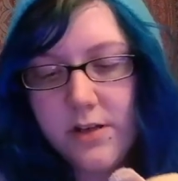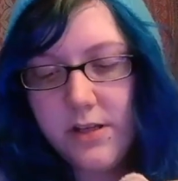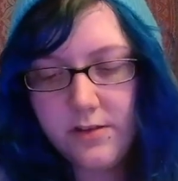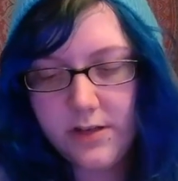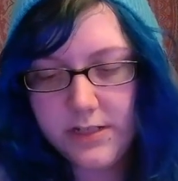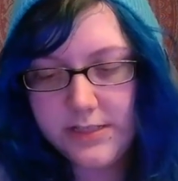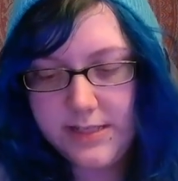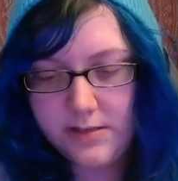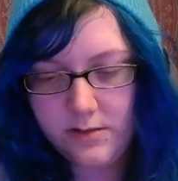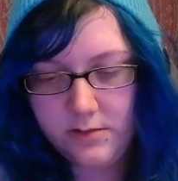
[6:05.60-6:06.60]
either get a
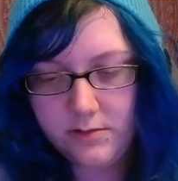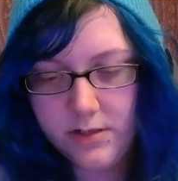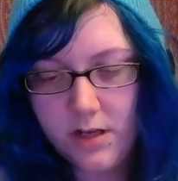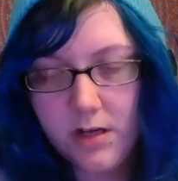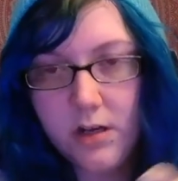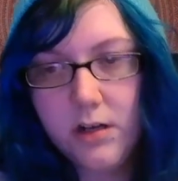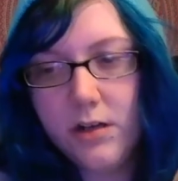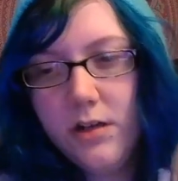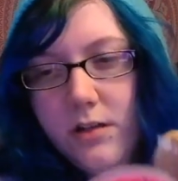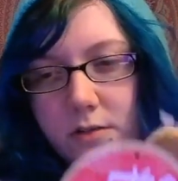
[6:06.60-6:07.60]
seal or a dog.
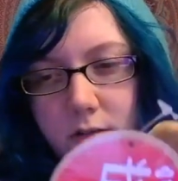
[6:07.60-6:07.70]
Of